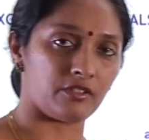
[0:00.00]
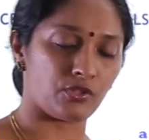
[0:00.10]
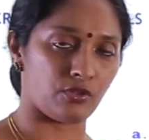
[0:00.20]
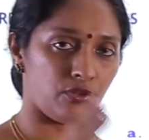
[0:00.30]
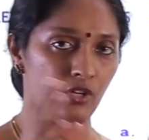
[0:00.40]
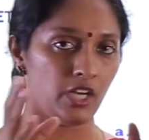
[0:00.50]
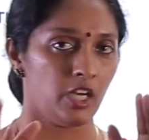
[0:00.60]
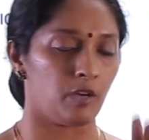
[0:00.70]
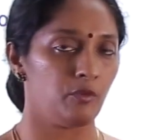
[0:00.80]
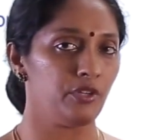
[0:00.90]
So
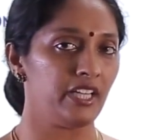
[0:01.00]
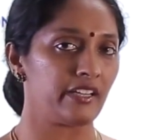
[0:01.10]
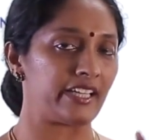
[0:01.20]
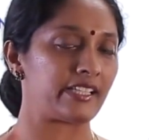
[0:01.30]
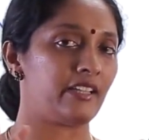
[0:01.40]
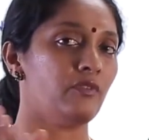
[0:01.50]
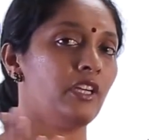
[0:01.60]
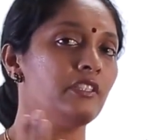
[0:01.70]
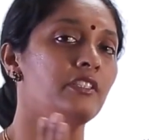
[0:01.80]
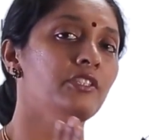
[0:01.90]
ammonia gets
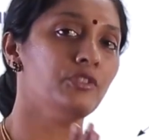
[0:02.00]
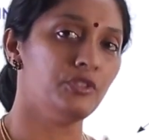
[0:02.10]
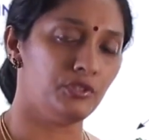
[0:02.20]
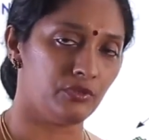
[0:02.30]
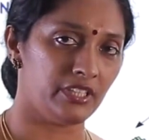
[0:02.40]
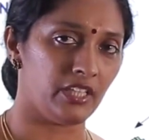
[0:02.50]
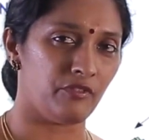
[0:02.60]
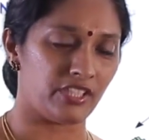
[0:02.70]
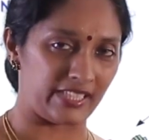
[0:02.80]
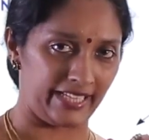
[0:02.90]
converted into urea,
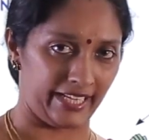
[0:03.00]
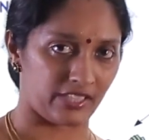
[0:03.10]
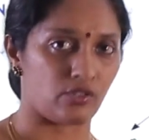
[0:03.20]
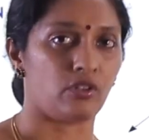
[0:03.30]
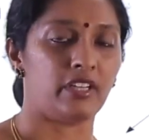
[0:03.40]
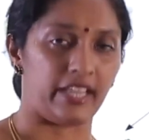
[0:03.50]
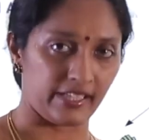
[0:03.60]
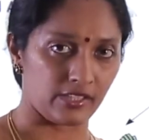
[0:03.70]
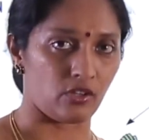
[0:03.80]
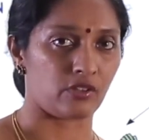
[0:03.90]
which is
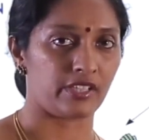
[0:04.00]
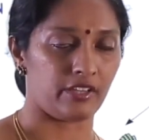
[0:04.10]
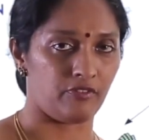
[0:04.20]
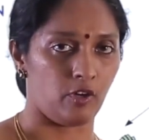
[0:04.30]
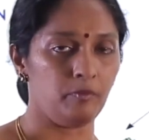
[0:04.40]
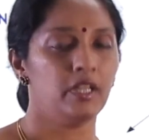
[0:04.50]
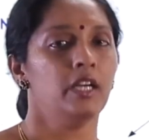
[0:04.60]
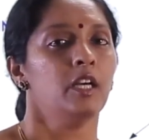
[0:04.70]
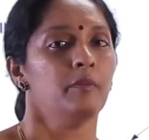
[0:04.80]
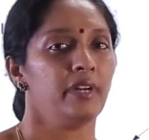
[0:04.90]
less toxic form,
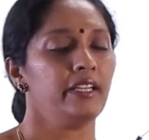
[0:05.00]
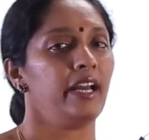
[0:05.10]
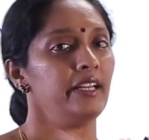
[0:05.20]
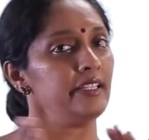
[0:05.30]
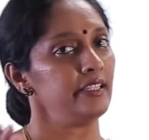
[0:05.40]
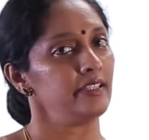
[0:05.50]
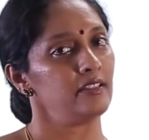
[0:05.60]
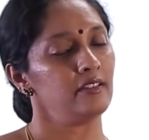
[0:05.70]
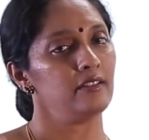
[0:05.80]
and it